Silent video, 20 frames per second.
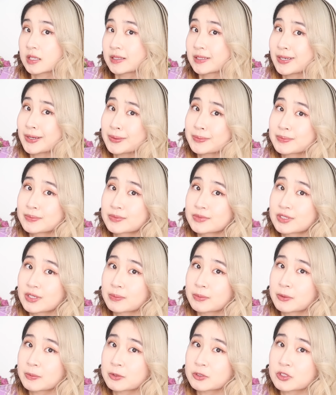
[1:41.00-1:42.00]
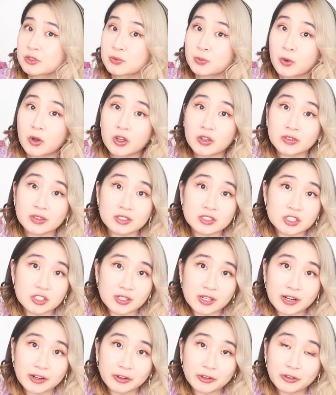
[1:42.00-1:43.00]
yep, some people just won the
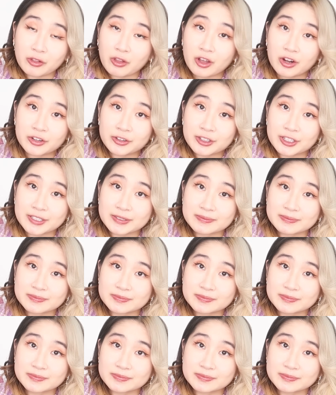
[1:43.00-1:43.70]
genetic lottery,